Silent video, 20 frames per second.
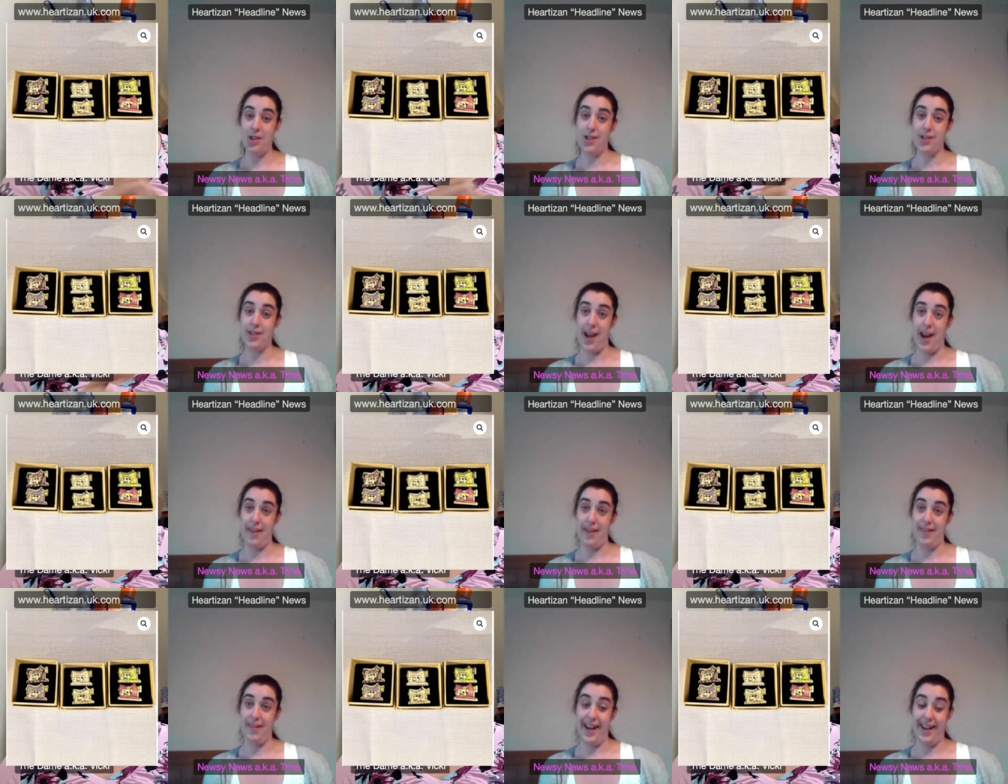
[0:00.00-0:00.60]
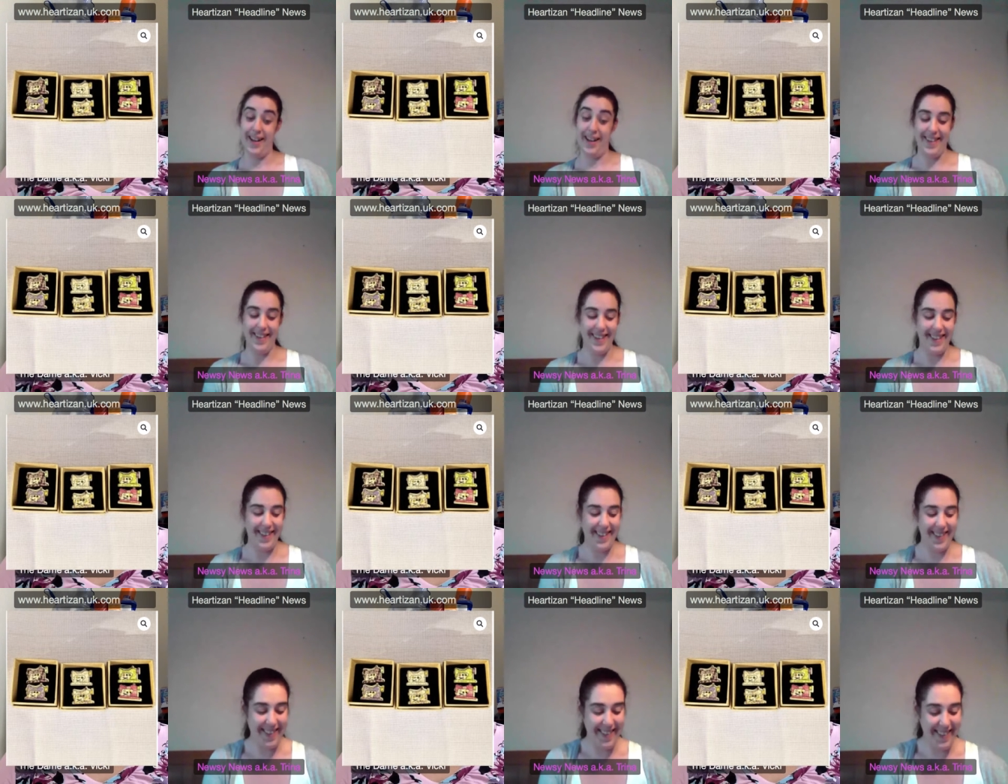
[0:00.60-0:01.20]
much. me, once we get you to
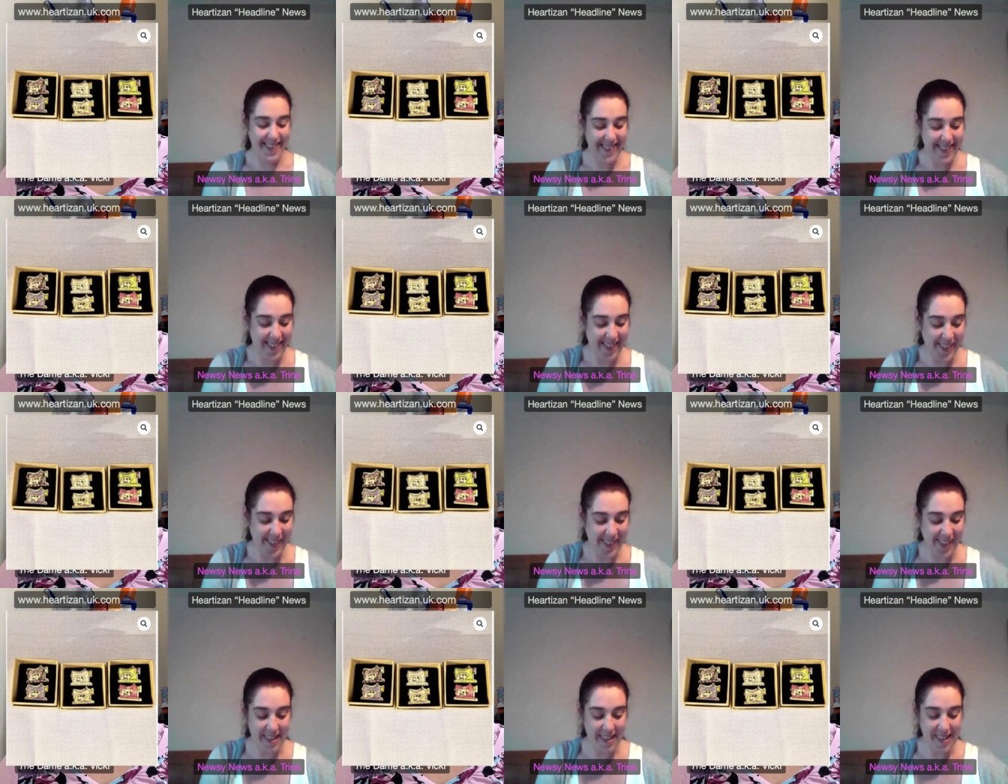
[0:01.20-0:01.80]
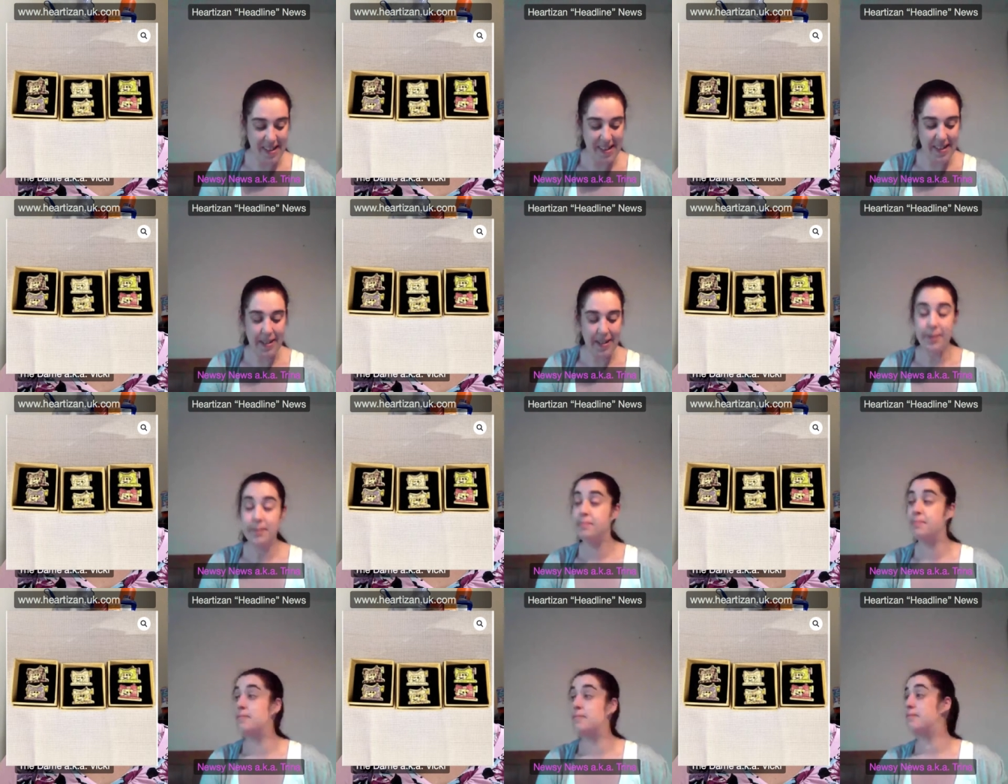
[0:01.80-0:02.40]
do it, you
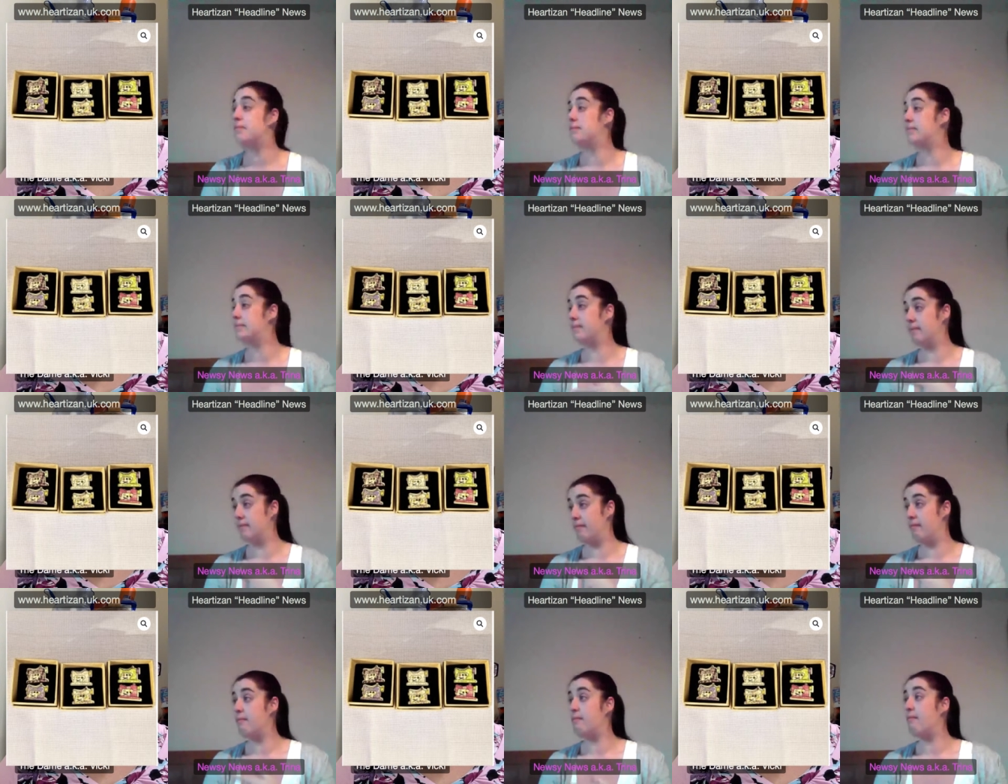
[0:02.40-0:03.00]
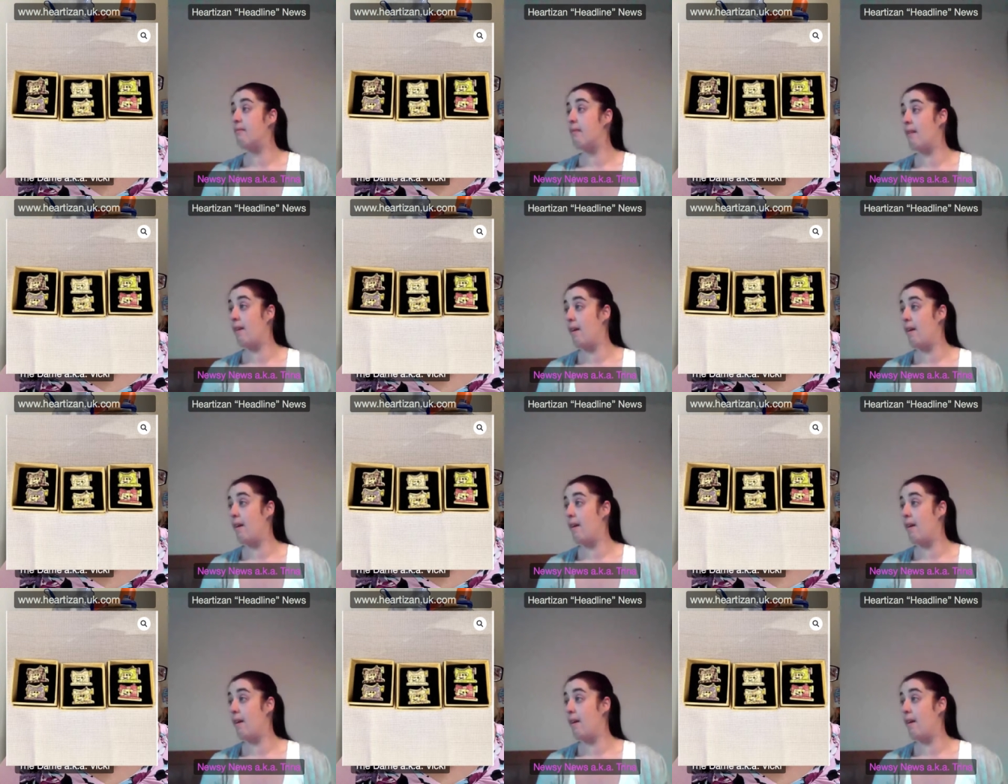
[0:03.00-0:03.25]
you'll you'll love it.